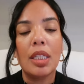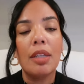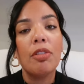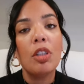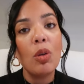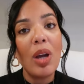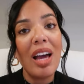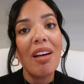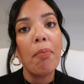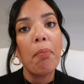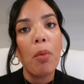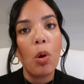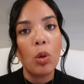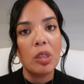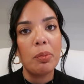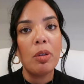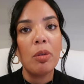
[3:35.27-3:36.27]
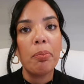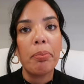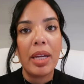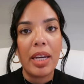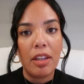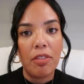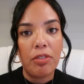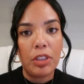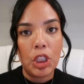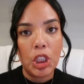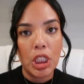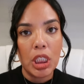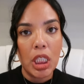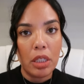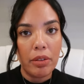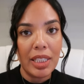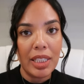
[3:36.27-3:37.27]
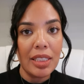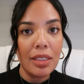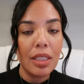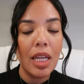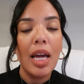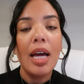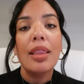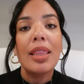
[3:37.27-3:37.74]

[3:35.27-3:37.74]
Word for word: And if you have multiple beneficiaries,